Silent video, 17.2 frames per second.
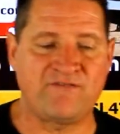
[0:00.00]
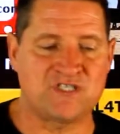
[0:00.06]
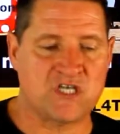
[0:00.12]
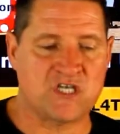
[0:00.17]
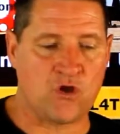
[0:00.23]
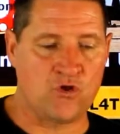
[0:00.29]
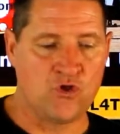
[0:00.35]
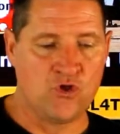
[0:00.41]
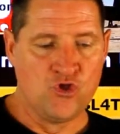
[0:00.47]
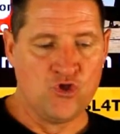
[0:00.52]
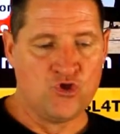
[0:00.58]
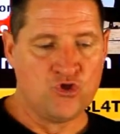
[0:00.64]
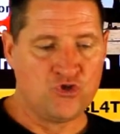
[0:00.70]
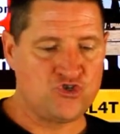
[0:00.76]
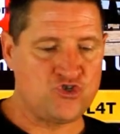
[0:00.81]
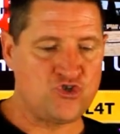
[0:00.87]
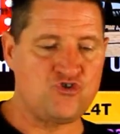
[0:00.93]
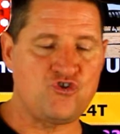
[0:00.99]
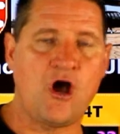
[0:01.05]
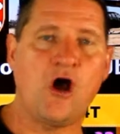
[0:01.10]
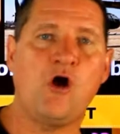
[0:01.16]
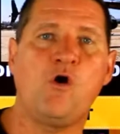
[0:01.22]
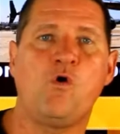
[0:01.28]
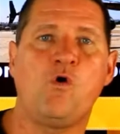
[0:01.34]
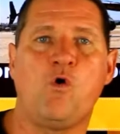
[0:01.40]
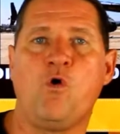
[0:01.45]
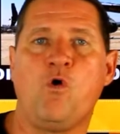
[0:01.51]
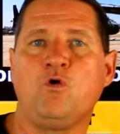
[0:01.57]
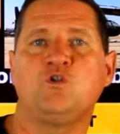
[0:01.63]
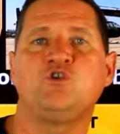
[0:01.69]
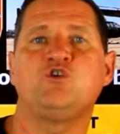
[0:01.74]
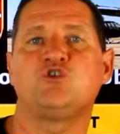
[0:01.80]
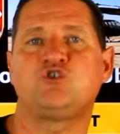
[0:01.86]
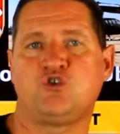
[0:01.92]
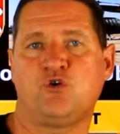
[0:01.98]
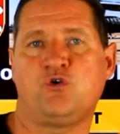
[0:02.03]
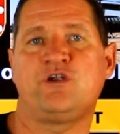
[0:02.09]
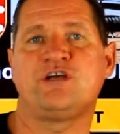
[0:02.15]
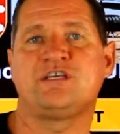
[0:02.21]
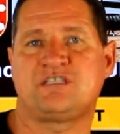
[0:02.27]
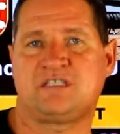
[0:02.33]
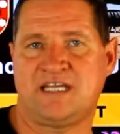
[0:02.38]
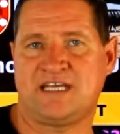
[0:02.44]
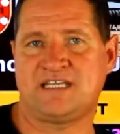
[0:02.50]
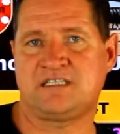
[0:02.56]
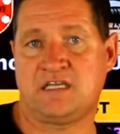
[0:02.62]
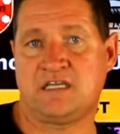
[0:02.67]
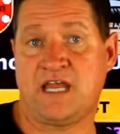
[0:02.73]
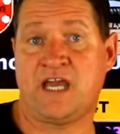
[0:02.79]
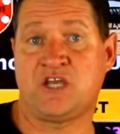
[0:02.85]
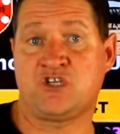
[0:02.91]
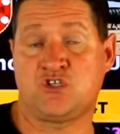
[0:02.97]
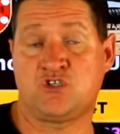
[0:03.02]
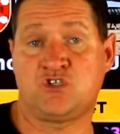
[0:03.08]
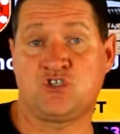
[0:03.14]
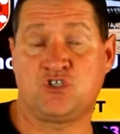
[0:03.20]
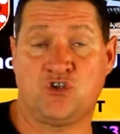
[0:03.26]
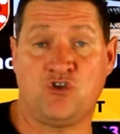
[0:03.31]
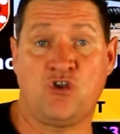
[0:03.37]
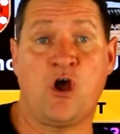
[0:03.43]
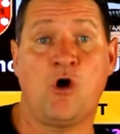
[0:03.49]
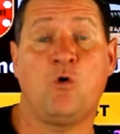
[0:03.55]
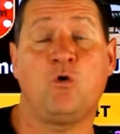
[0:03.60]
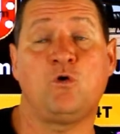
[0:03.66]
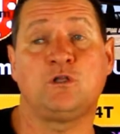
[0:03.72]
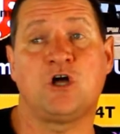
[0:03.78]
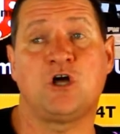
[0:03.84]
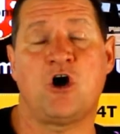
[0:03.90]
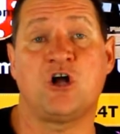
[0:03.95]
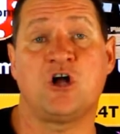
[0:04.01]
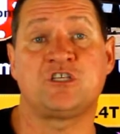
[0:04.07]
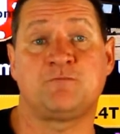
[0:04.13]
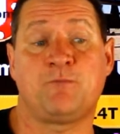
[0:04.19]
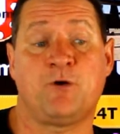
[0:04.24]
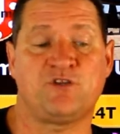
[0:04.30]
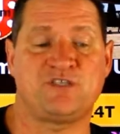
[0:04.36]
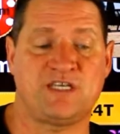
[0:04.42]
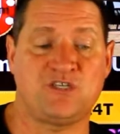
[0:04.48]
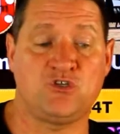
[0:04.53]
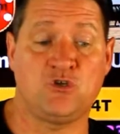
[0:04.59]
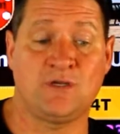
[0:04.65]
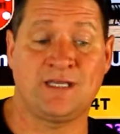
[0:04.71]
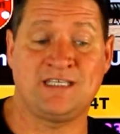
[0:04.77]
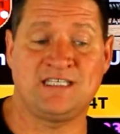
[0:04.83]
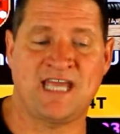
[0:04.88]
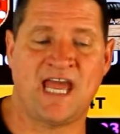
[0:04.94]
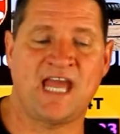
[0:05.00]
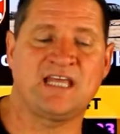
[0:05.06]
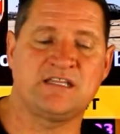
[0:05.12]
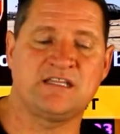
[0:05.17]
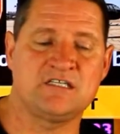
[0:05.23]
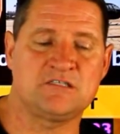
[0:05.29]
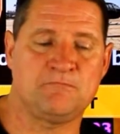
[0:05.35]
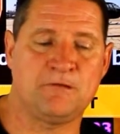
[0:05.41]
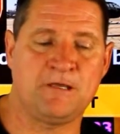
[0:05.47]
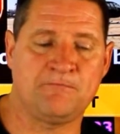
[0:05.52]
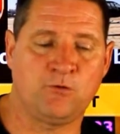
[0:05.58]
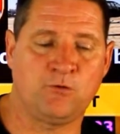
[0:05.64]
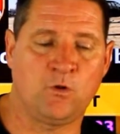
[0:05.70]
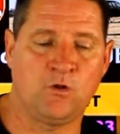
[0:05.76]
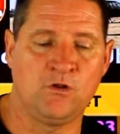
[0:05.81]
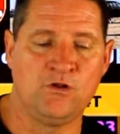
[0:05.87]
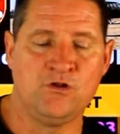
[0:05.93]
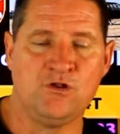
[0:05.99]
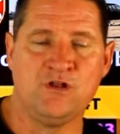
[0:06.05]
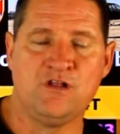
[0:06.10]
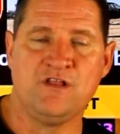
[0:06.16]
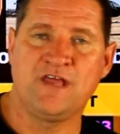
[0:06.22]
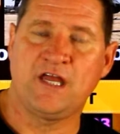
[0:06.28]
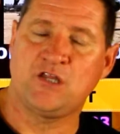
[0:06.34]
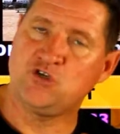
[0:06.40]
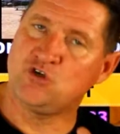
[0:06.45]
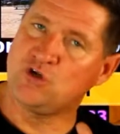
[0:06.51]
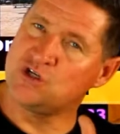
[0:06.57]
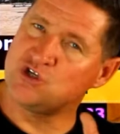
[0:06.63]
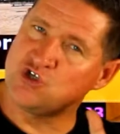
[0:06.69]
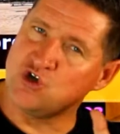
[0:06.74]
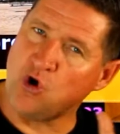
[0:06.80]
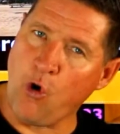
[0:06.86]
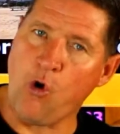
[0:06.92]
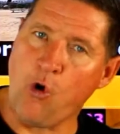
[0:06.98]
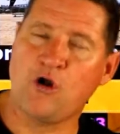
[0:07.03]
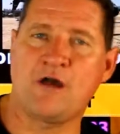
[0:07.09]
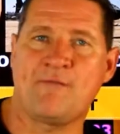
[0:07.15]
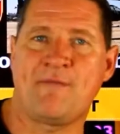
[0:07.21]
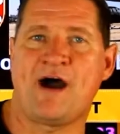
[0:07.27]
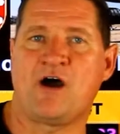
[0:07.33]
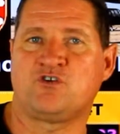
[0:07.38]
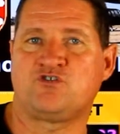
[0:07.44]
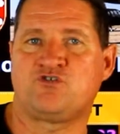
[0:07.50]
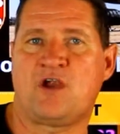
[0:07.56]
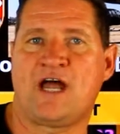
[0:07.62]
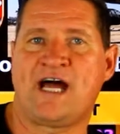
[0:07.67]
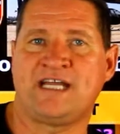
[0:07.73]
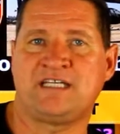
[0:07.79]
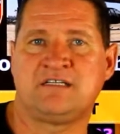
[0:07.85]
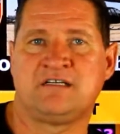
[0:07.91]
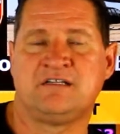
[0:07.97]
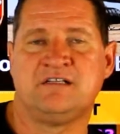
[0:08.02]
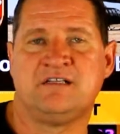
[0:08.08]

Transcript: So to know all your tourist destinations, to know all the hotspots that you can take these people, that you can talk about, right,